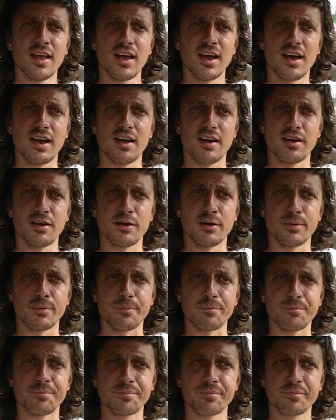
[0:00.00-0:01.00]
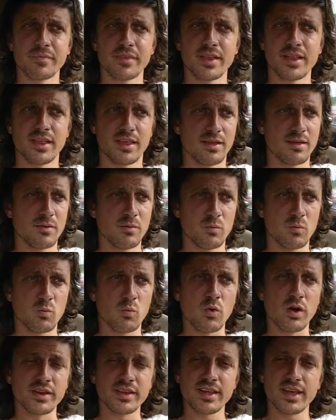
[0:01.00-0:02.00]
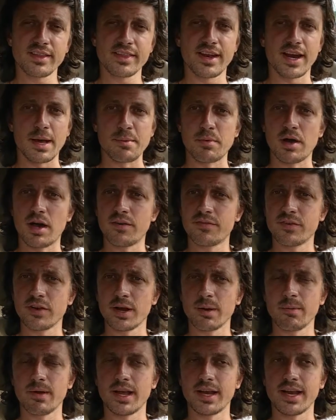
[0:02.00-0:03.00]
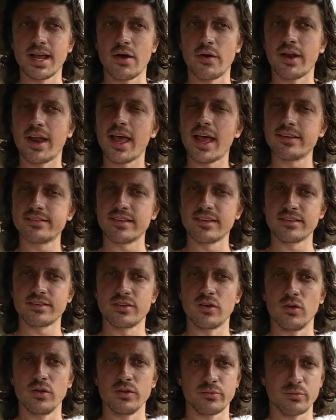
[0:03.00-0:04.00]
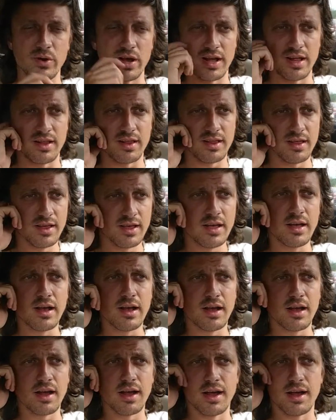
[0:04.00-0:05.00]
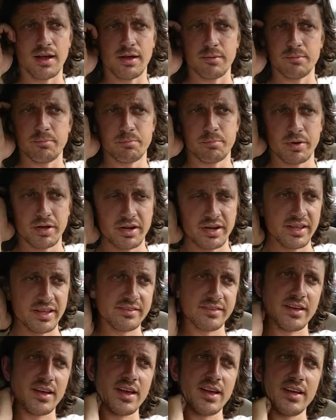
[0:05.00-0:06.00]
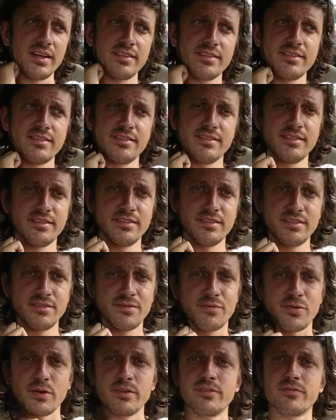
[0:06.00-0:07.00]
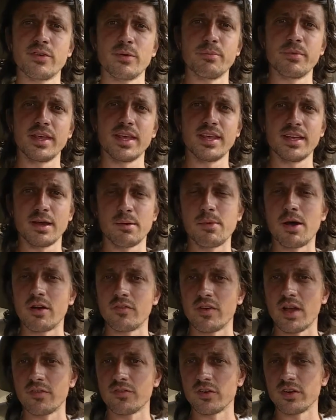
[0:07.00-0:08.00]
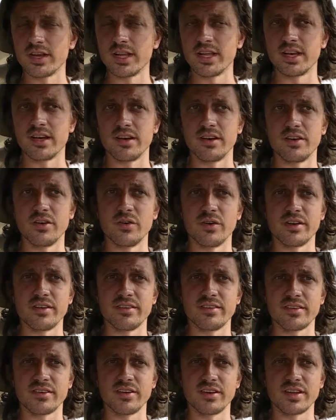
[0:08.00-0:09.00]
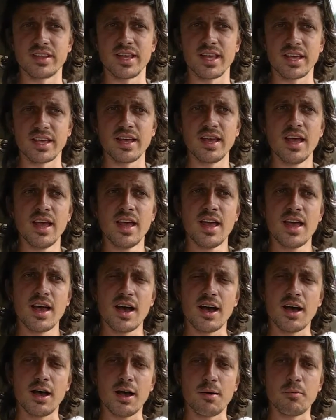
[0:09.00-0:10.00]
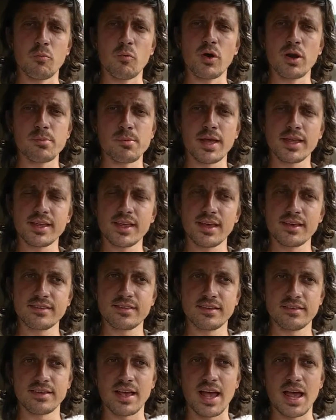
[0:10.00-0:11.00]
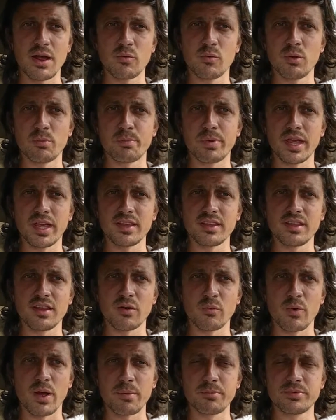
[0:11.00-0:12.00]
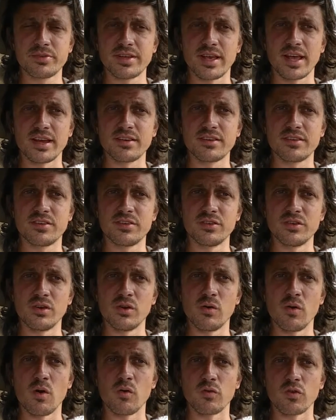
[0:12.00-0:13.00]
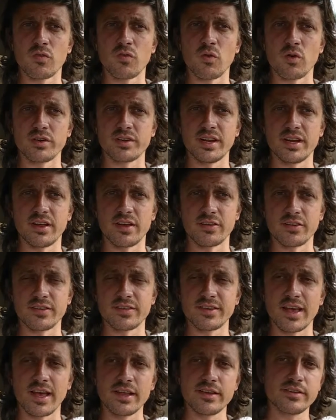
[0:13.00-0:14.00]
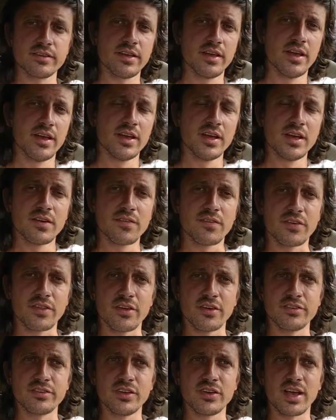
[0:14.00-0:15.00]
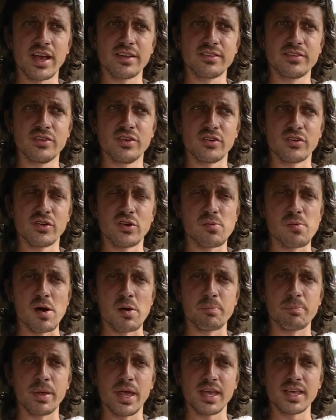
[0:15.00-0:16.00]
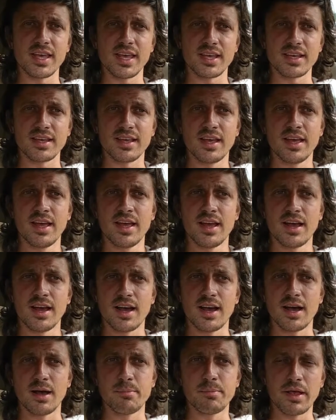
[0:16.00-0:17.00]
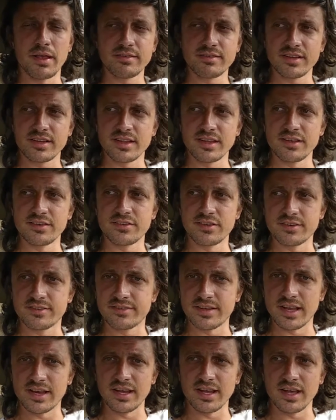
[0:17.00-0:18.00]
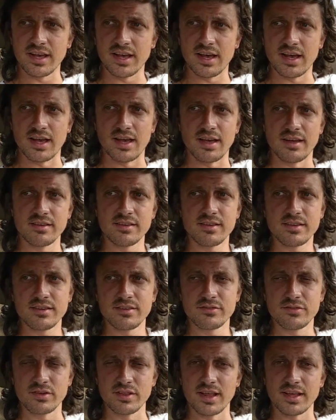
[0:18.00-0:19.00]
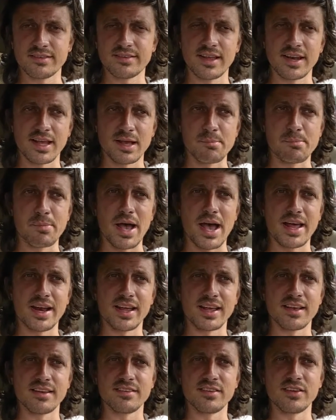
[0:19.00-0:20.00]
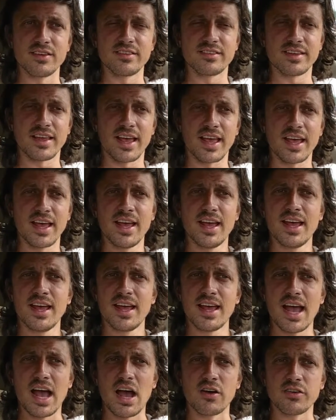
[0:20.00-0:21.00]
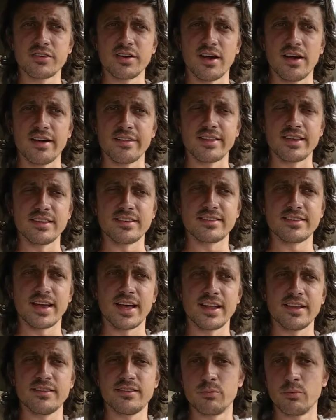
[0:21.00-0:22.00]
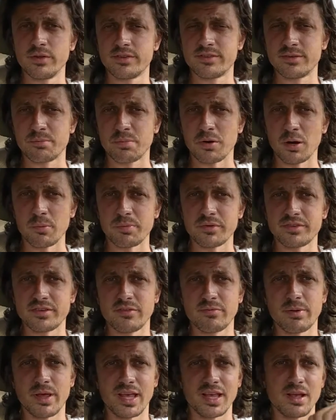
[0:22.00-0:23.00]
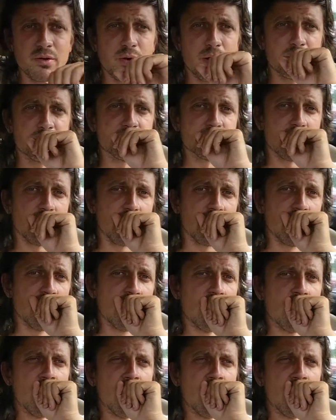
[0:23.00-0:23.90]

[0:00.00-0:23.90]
One gig that I'm offering right now, it hasn't sold well, but it is from the amount of effort needed to do it, it is a good gig. One of my gigs is I will ping your website to over 1,400 sites. For those of you guys who don't know about pinging, basically it's just sending sort of like sending a bot, I guess you could say, out to all these sites. What's the purpose of pinging a website?